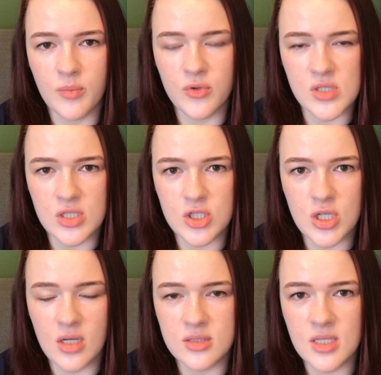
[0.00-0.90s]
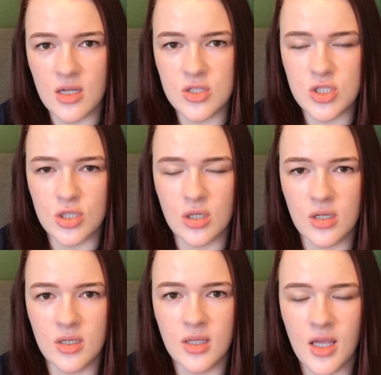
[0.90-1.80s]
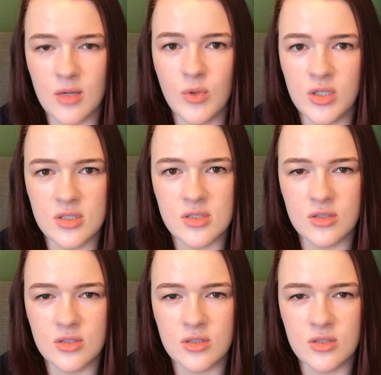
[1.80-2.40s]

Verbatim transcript: It was a gel texture, and it came in this